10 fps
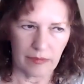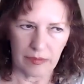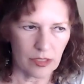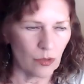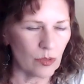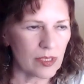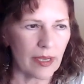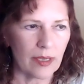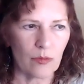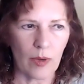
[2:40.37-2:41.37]

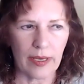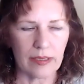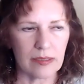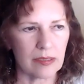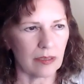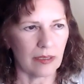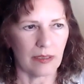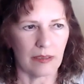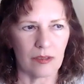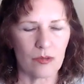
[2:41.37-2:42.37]
suicide rates,
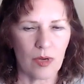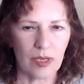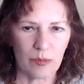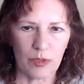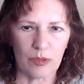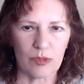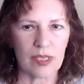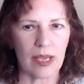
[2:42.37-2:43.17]
drug abuse,